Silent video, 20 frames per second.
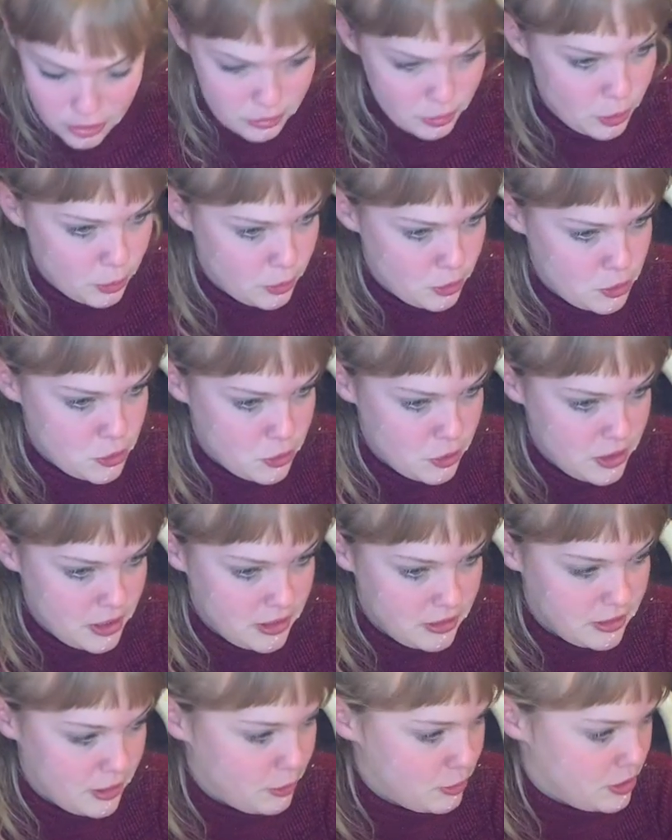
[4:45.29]
You were trees.
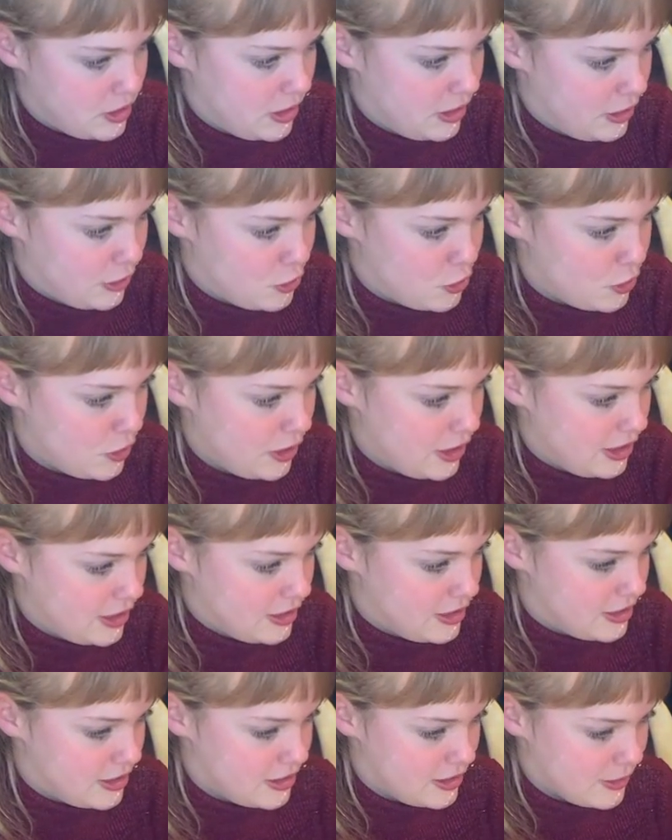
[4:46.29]
I was eating trees.
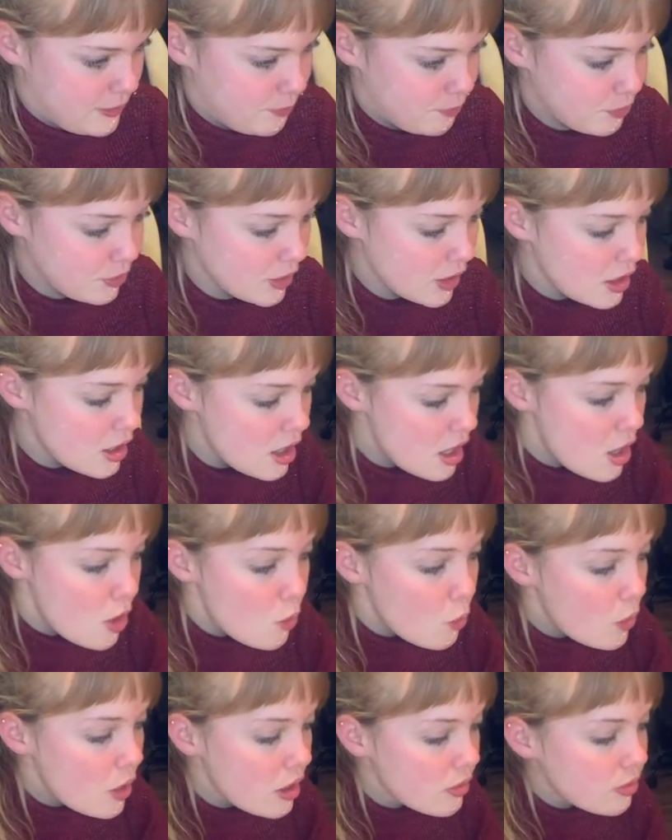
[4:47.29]

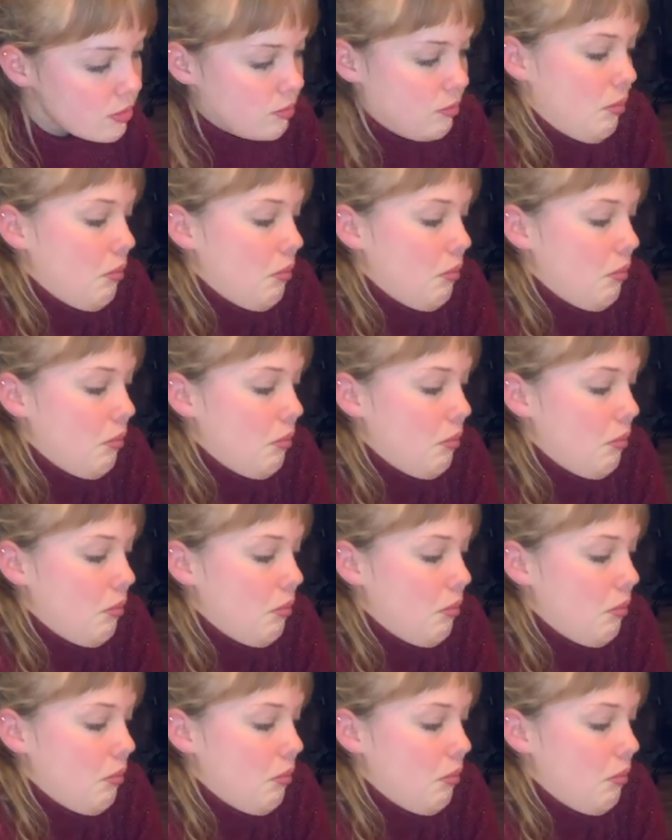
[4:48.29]
What?